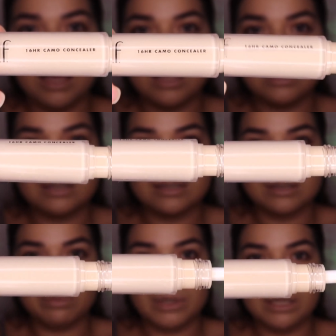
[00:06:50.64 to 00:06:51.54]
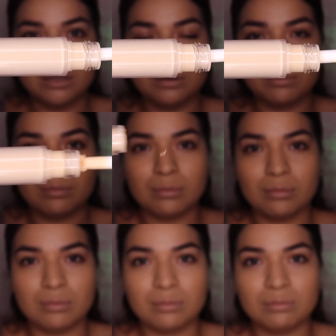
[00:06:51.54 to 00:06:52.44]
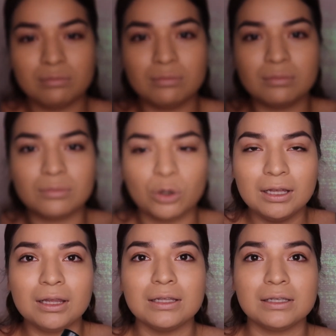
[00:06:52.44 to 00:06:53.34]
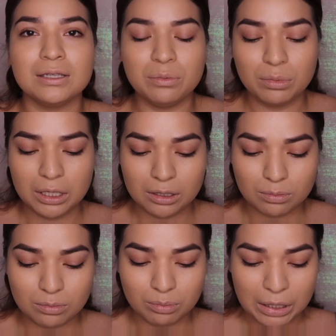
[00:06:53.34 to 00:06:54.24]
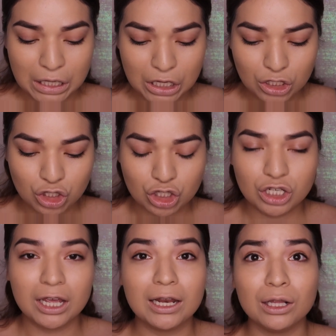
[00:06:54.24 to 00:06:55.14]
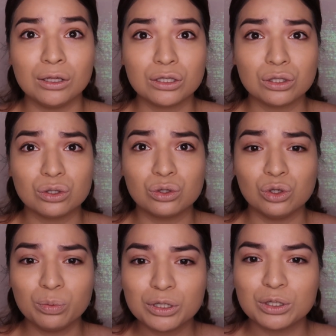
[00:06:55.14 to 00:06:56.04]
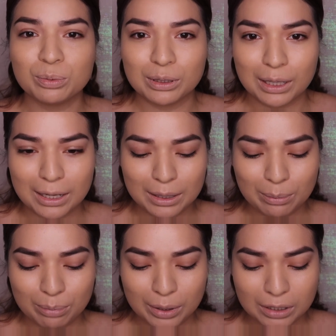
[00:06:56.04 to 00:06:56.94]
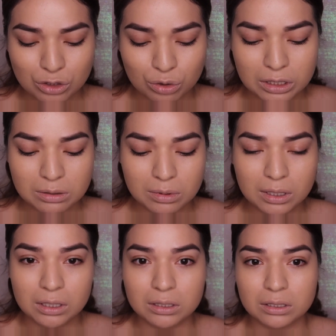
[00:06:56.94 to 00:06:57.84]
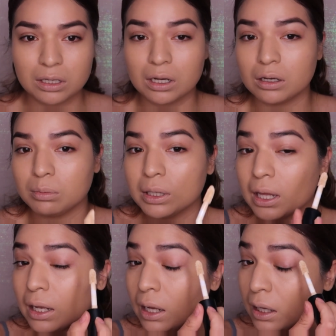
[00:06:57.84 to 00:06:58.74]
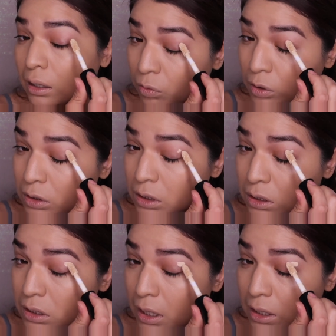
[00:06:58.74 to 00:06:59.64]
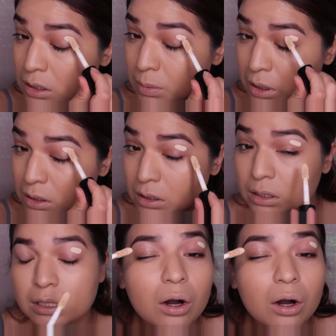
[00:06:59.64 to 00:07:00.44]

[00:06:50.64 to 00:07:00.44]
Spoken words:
and this is in medium. This is in medium peach, and it looks super light, but trust me, it's not gonna be that light once it sets because it does